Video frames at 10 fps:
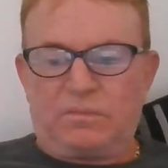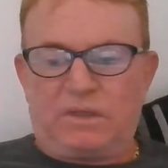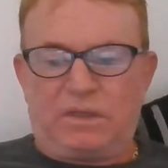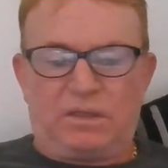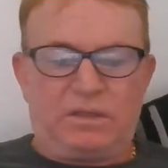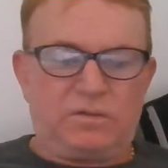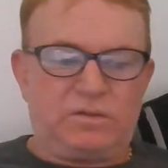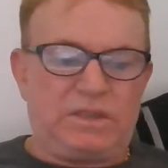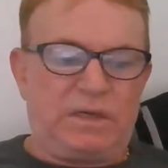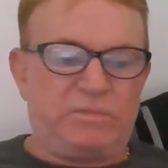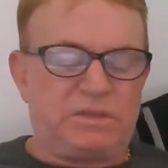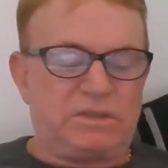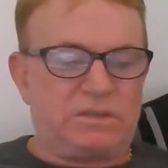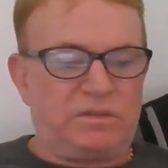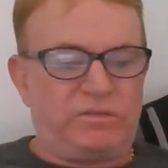and you adapt
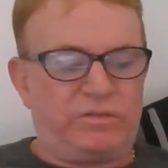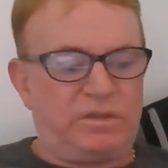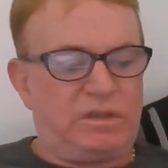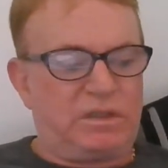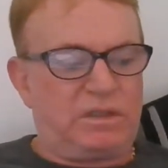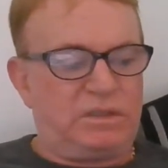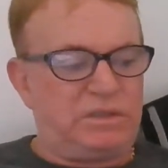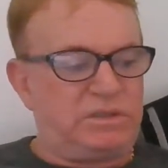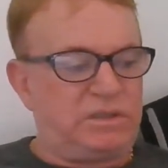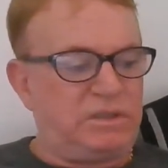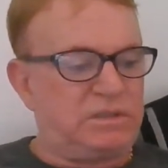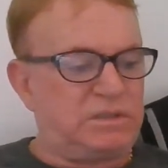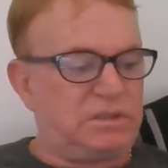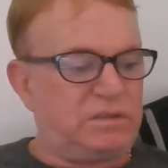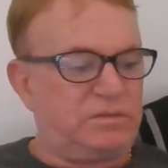yourself and you condition
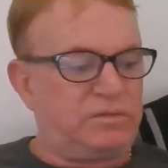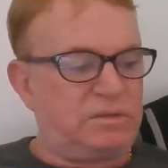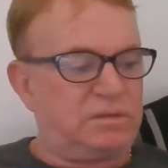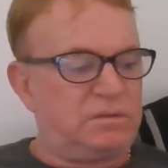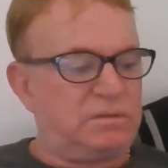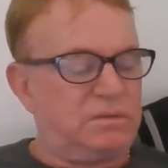yourself. And